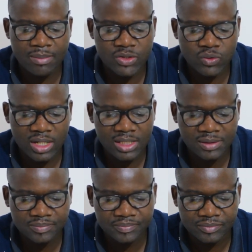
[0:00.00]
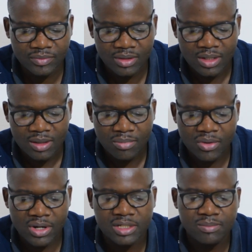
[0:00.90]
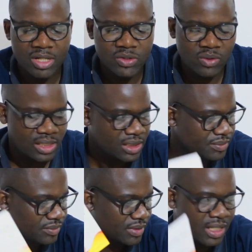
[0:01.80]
manual, product manual.